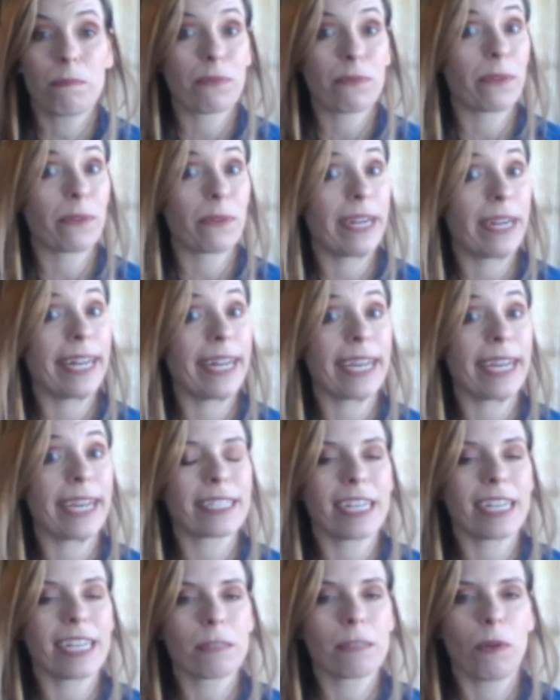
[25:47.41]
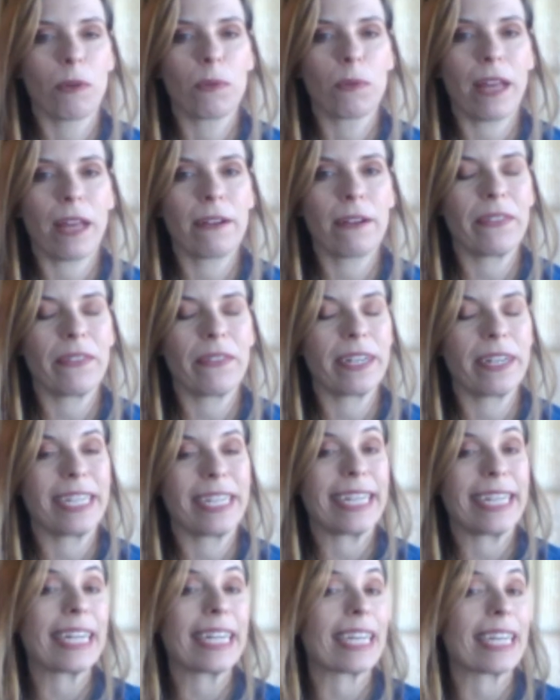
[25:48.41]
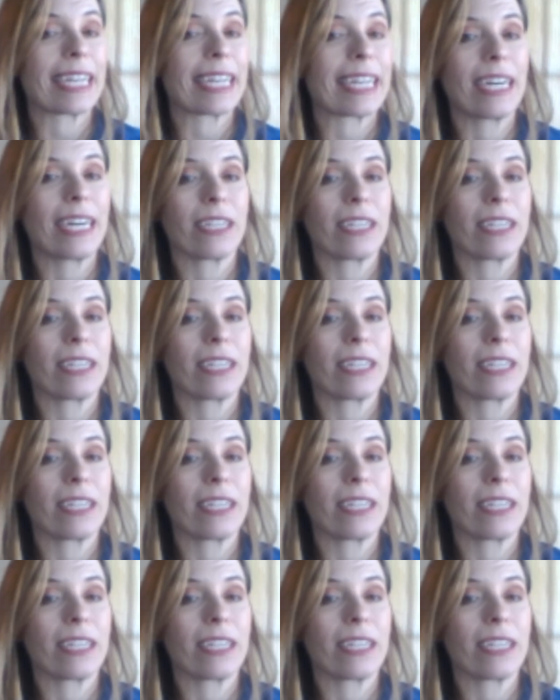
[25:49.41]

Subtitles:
pretty accessible without even needing